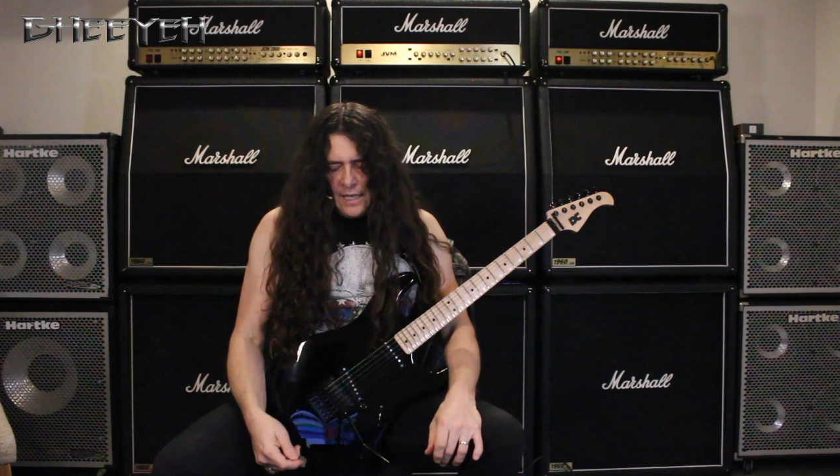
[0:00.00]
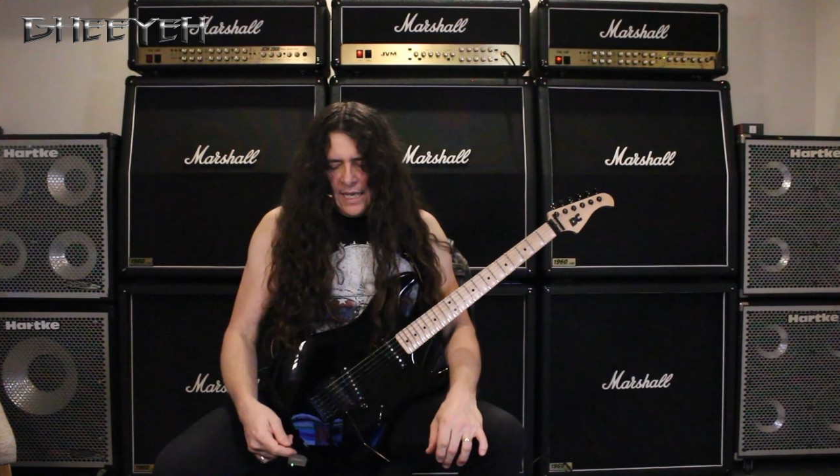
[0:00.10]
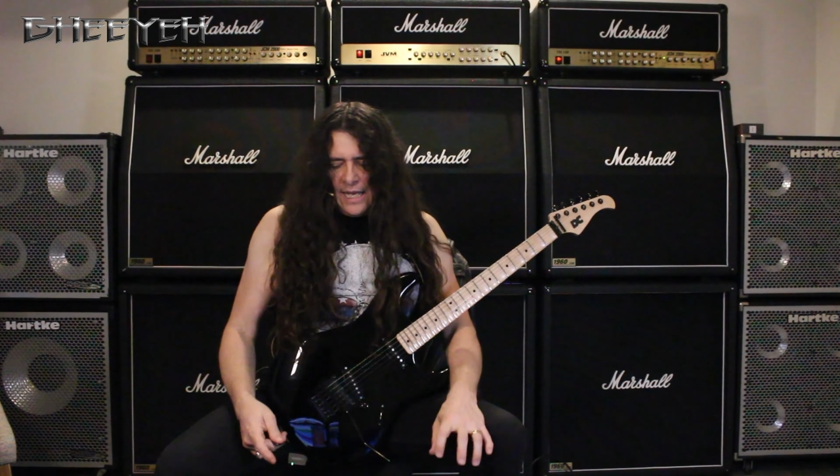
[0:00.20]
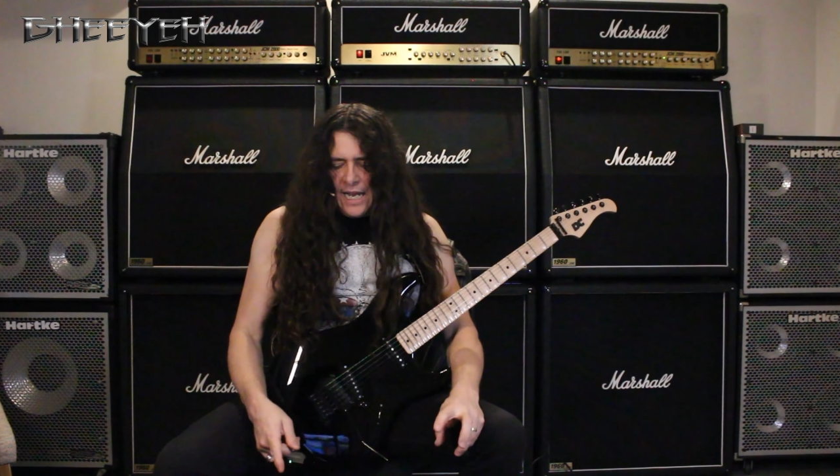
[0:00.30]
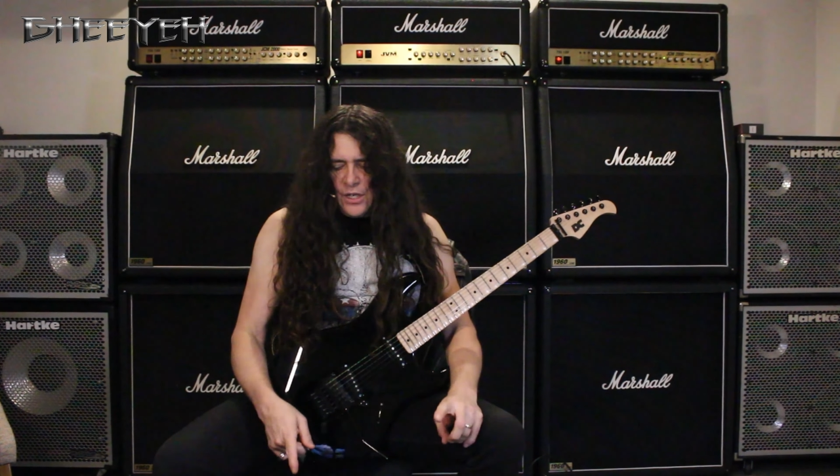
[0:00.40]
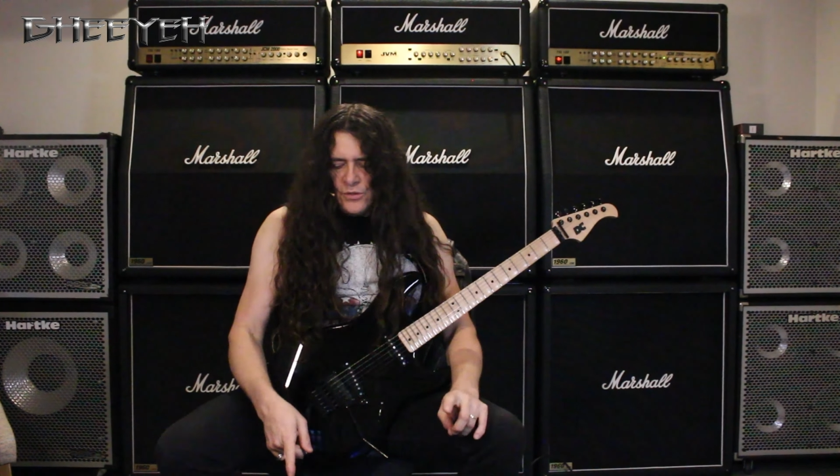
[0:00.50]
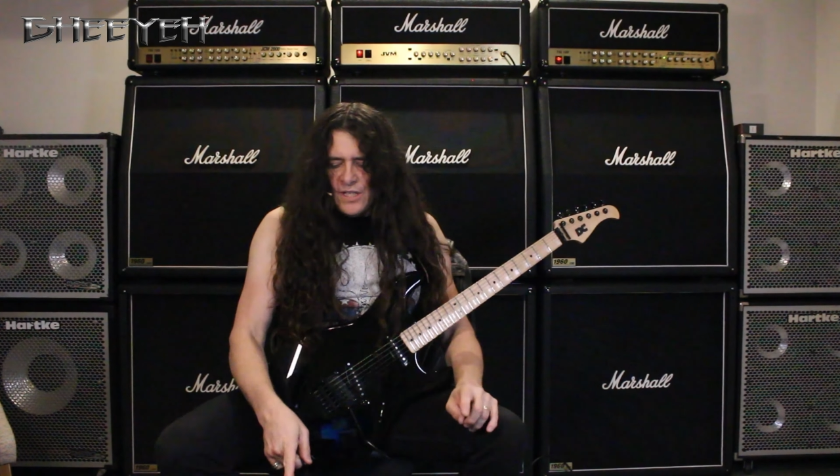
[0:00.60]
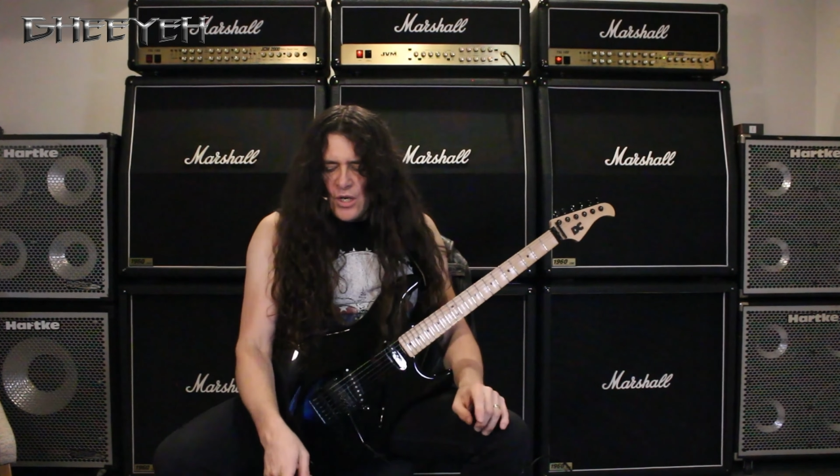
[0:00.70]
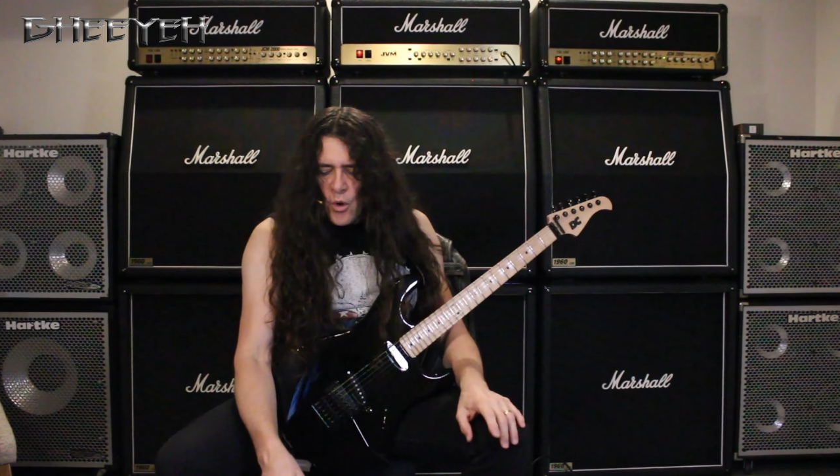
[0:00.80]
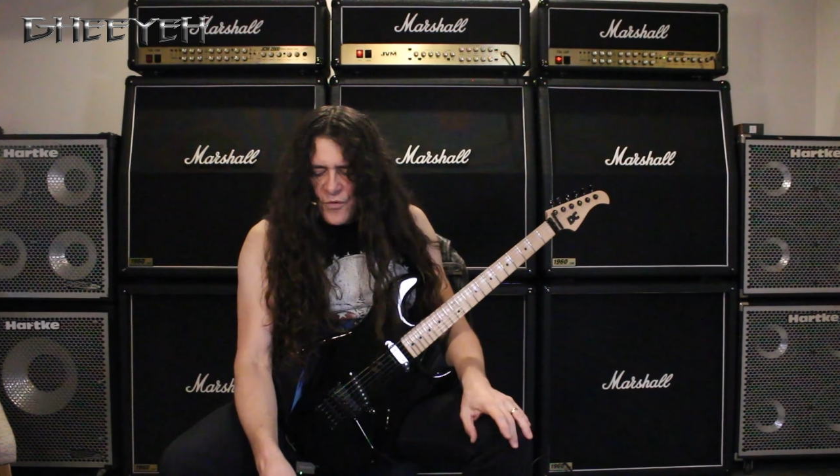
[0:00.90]
And I use
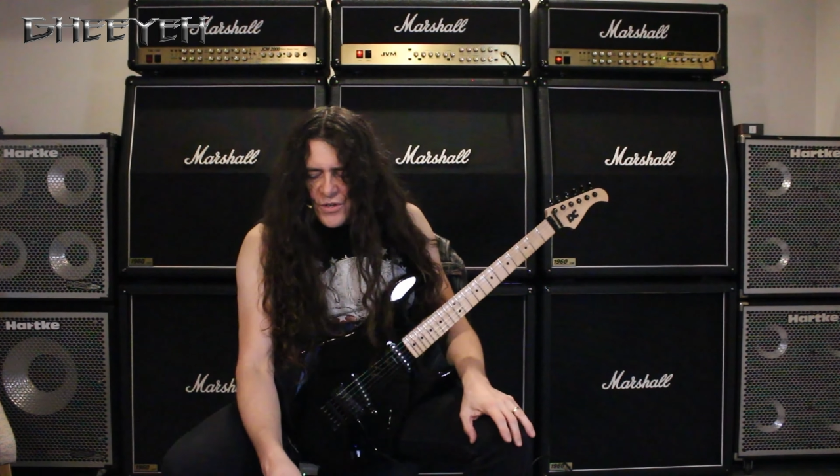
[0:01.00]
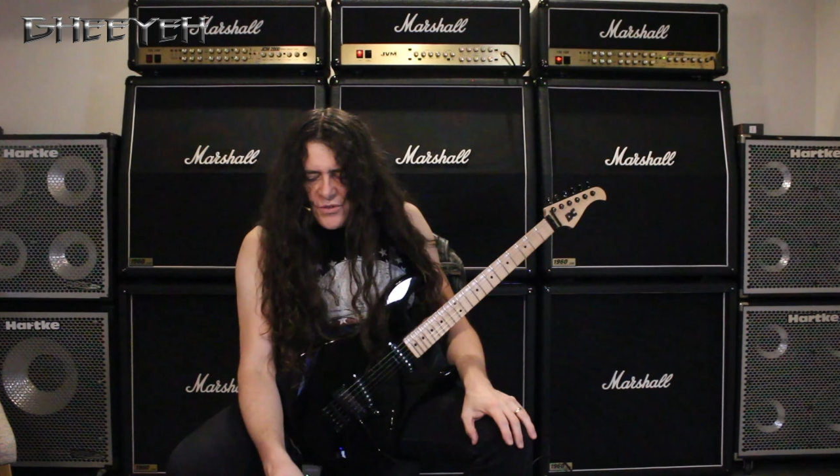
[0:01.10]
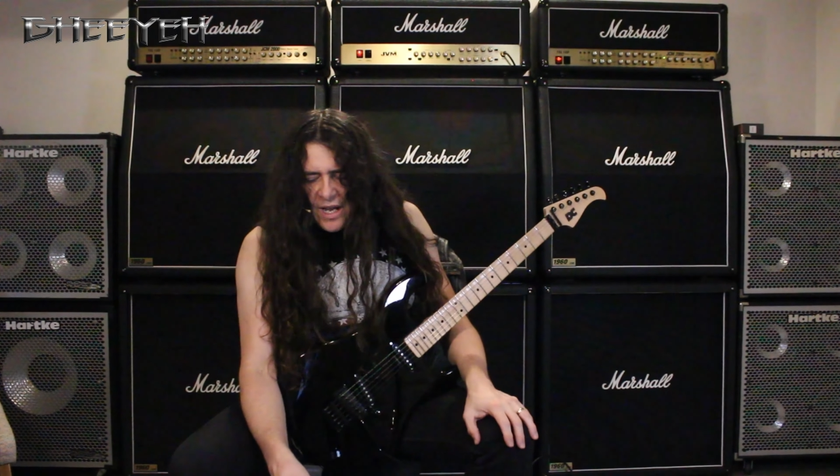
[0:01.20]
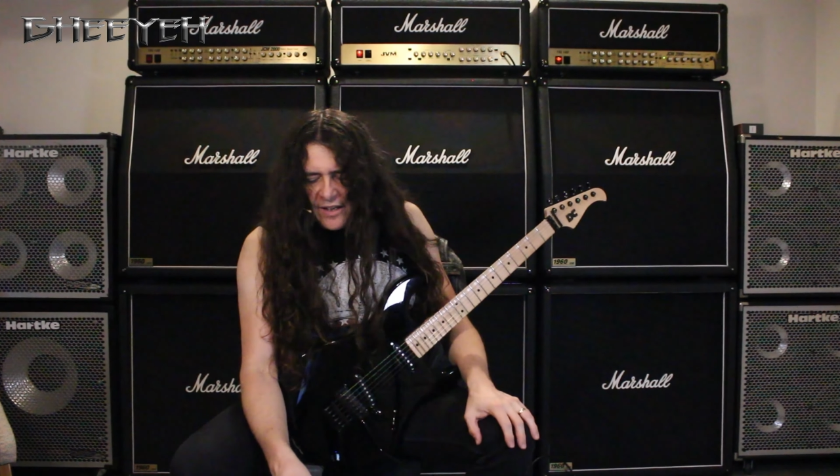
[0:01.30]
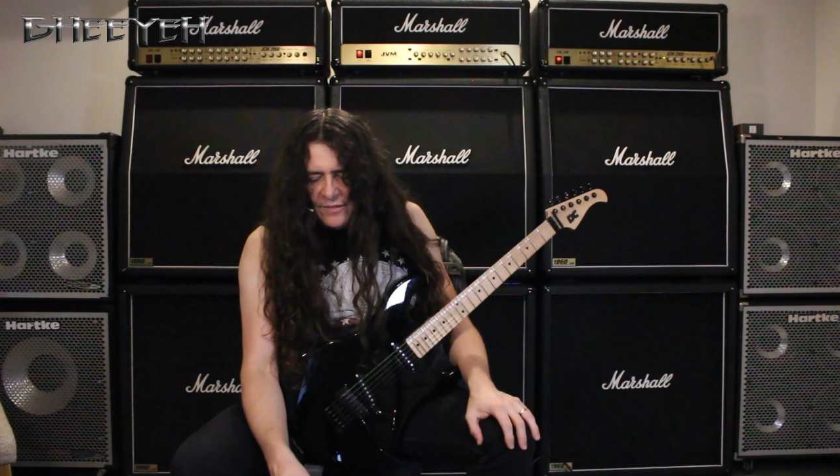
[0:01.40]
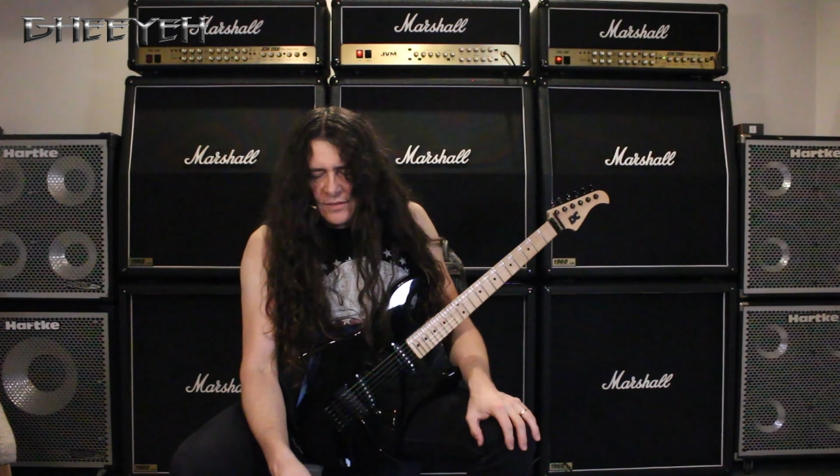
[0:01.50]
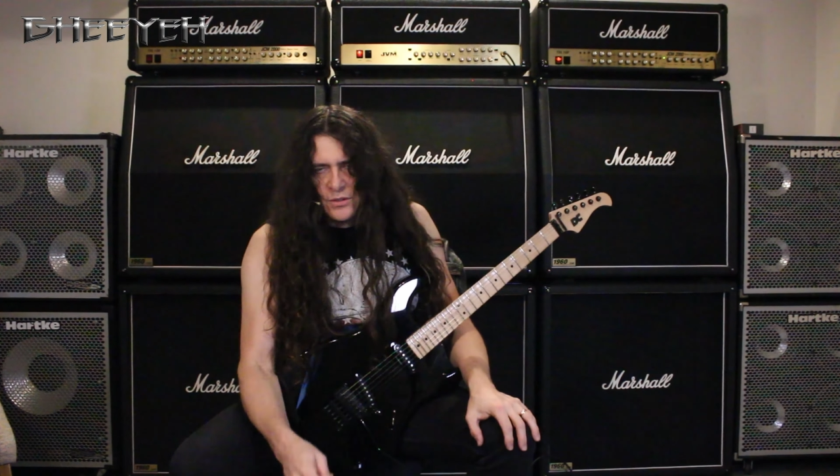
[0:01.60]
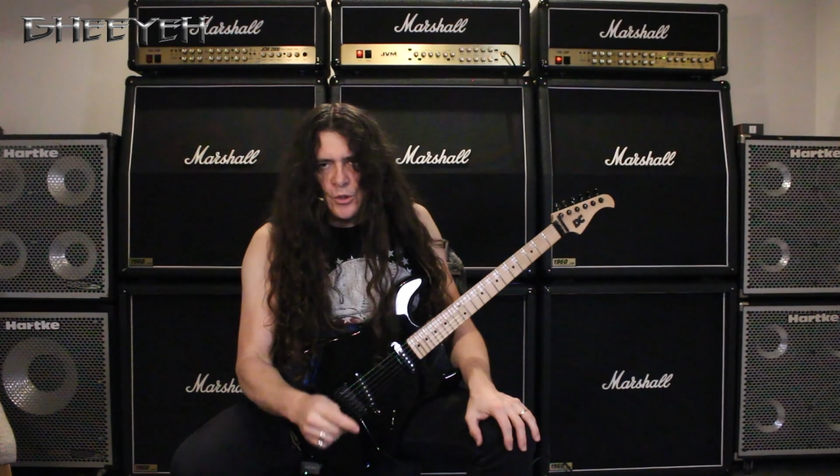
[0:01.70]
an overdrive